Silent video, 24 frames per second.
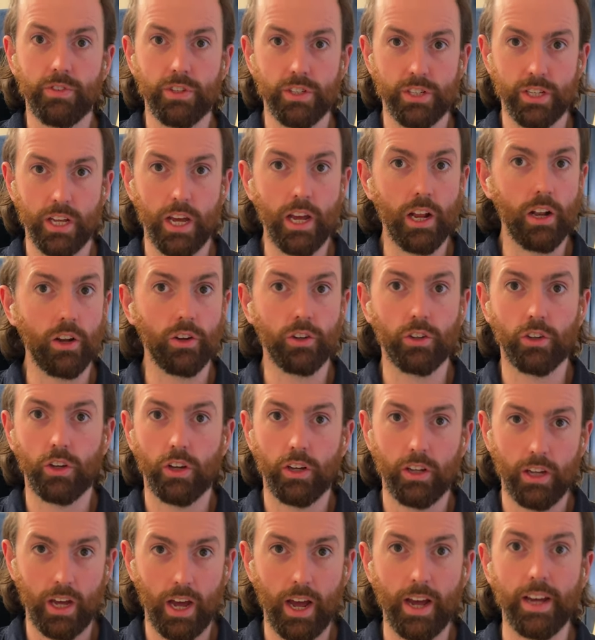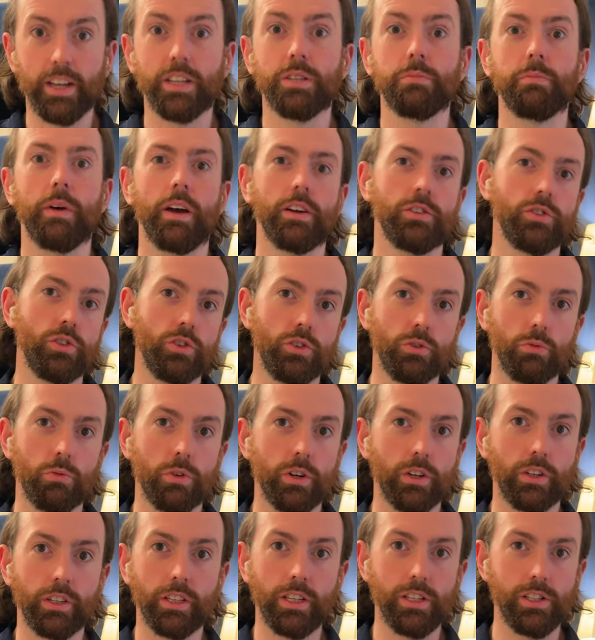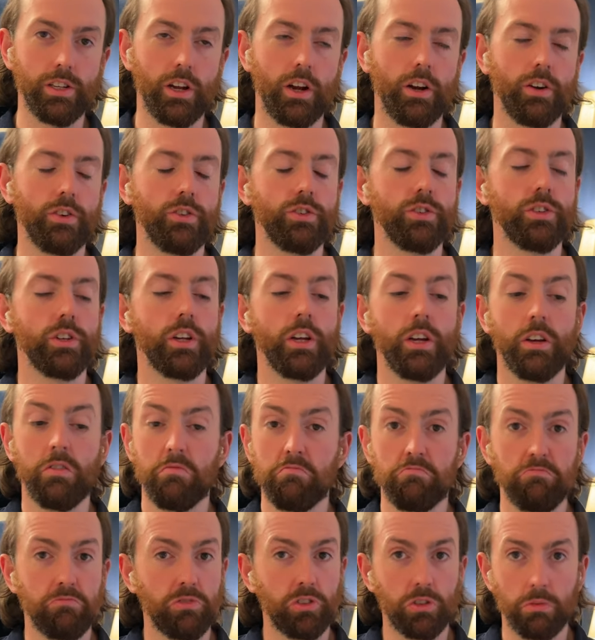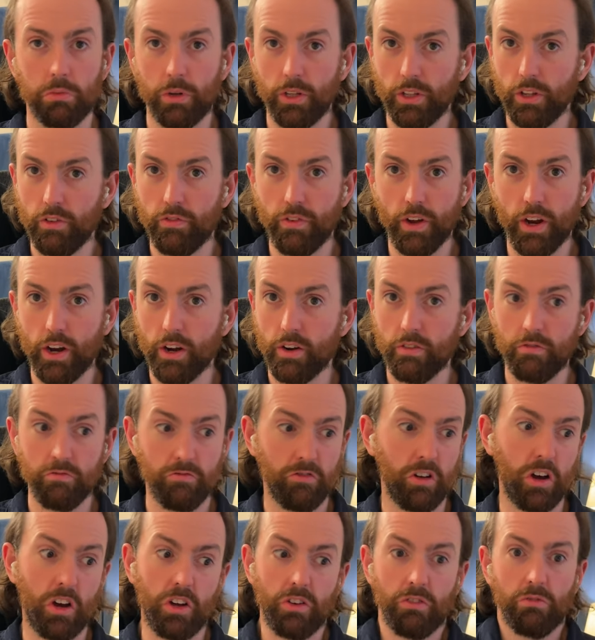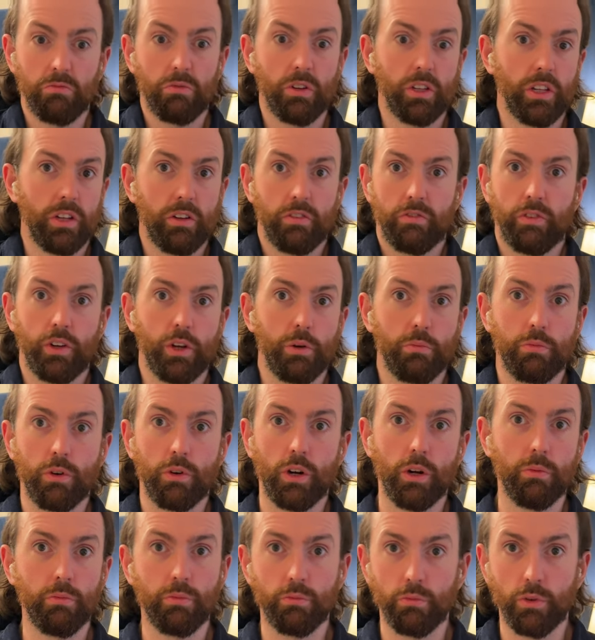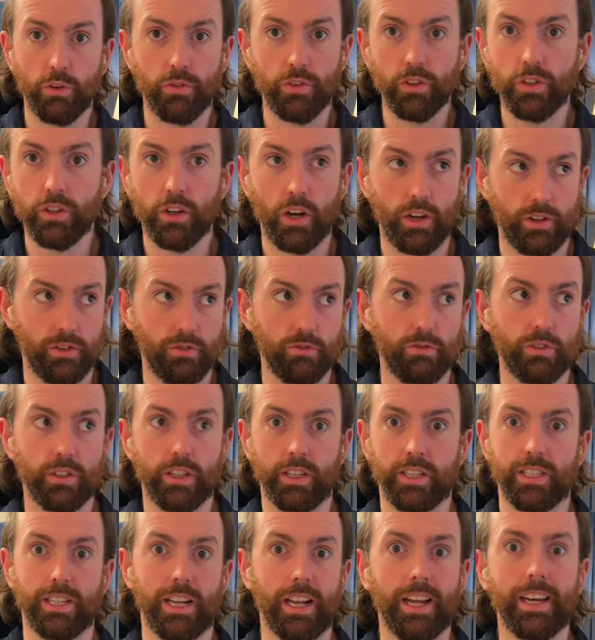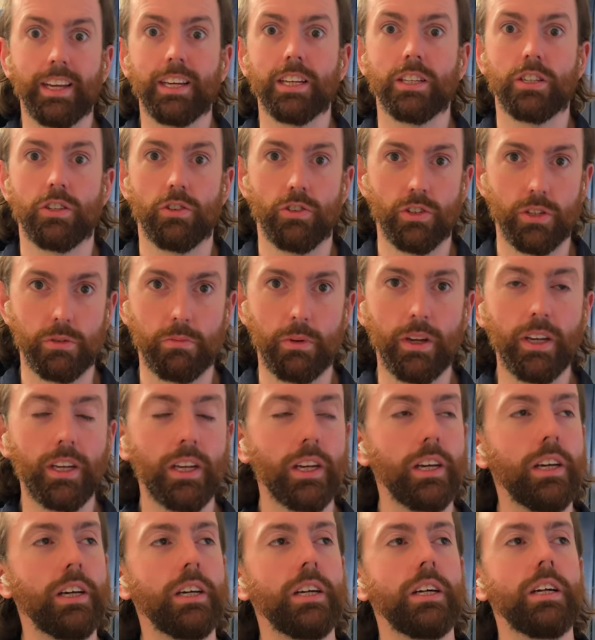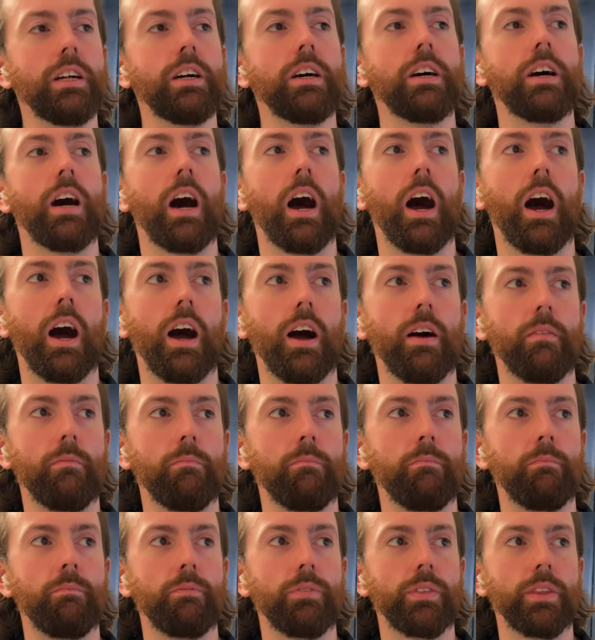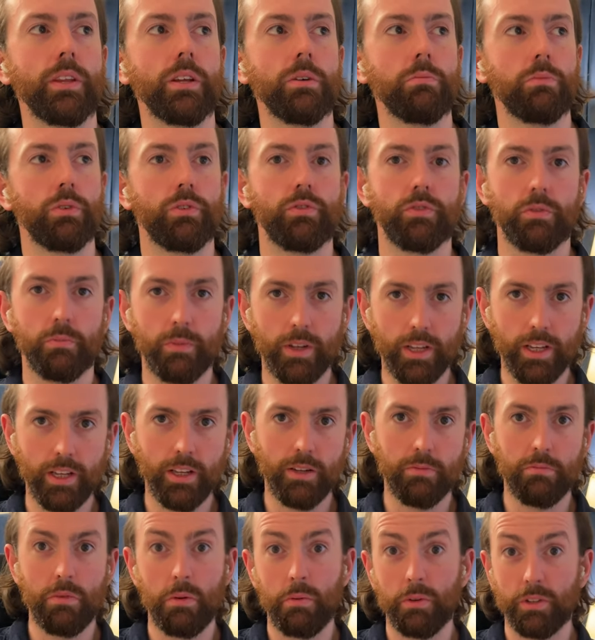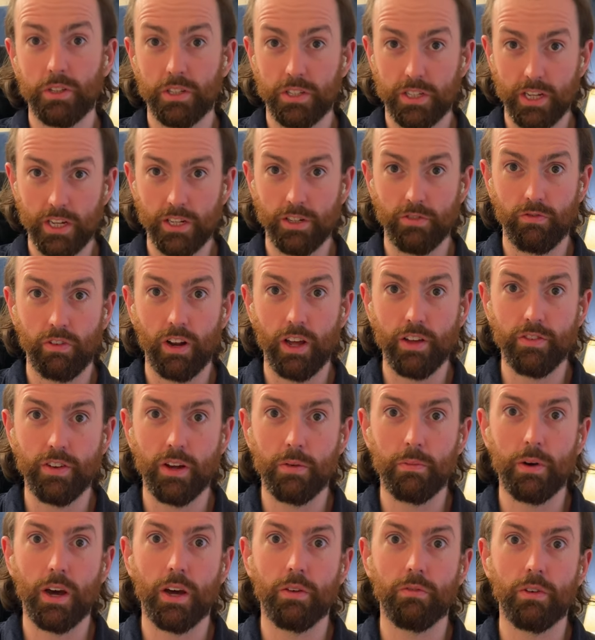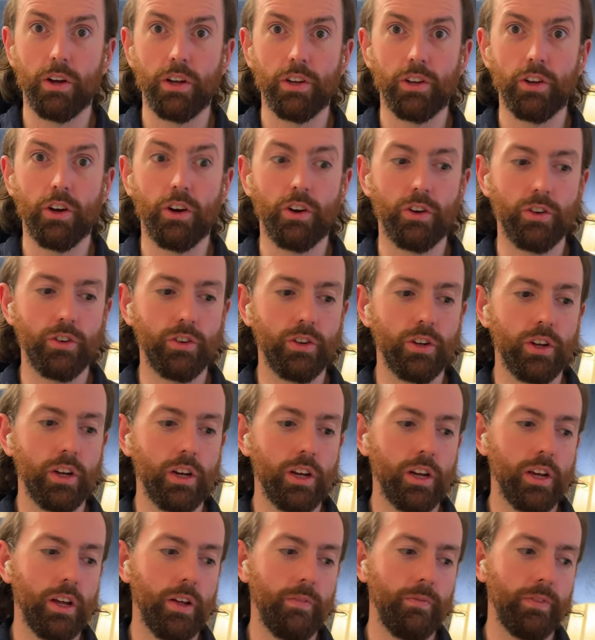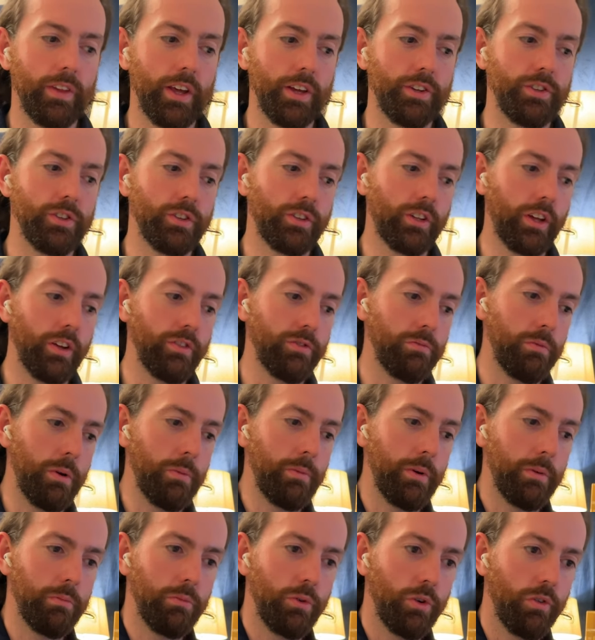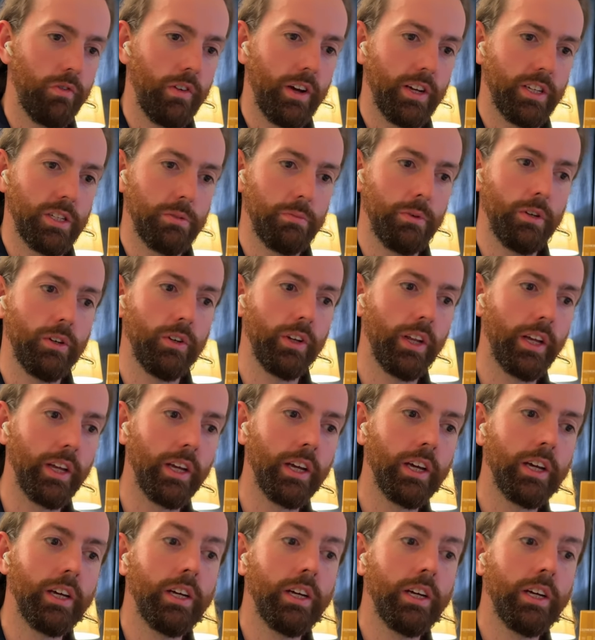to say, look, I expect you to work these hours. Completely fair. I don't really have any problem with it. I don't dislike it, so to speak. But for me, maybe at the stage of life I'm at right now, it just gives me a bit more flexibility,